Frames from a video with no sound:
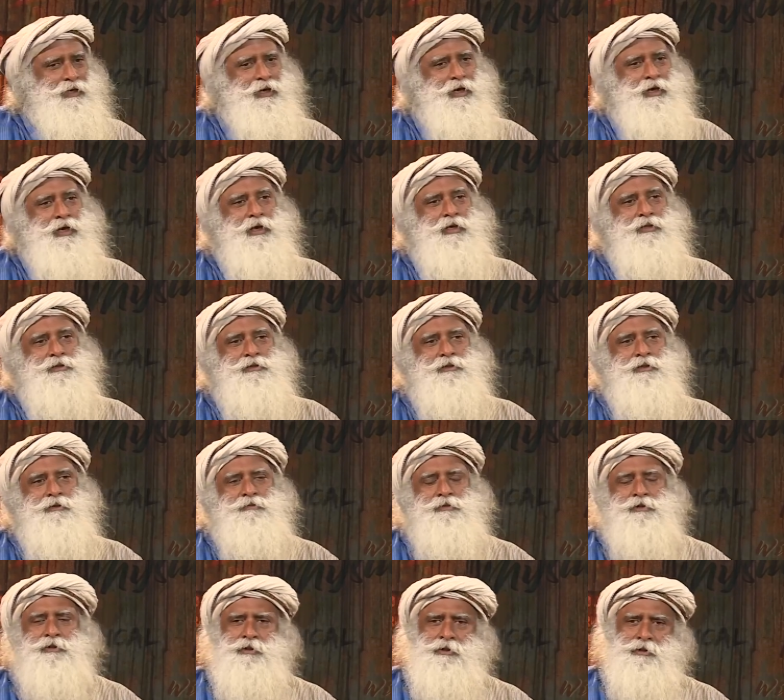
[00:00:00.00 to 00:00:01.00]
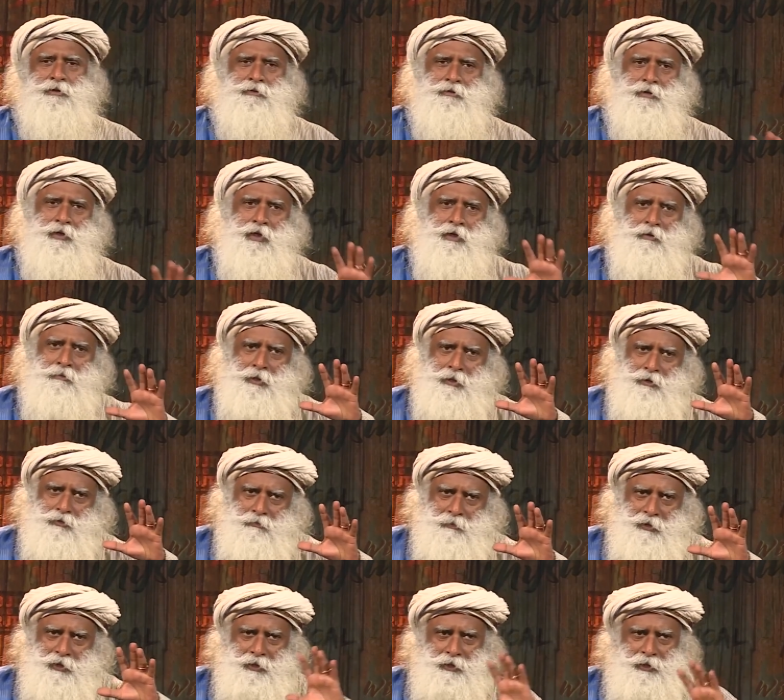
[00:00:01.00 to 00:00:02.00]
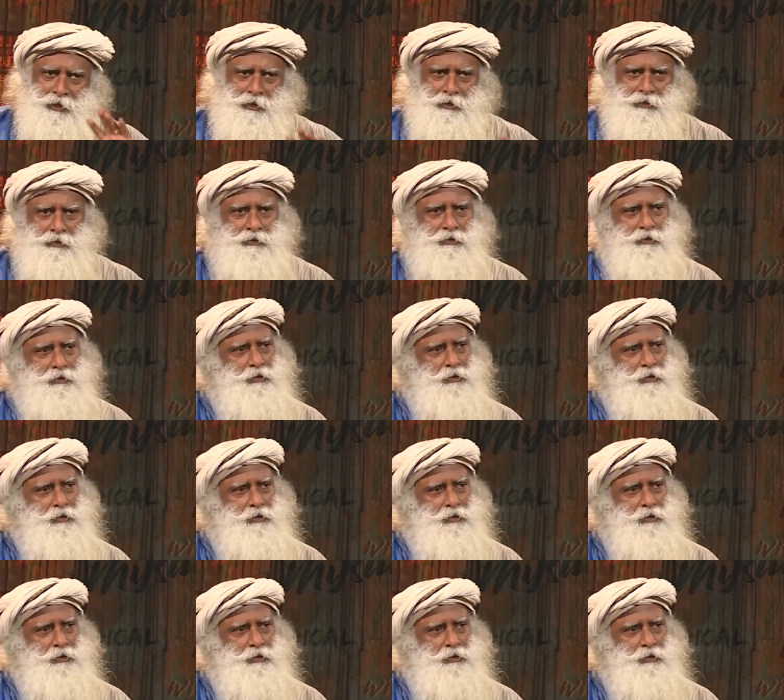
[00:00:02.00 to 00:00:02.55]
I ask them, see, I'll make you meditate.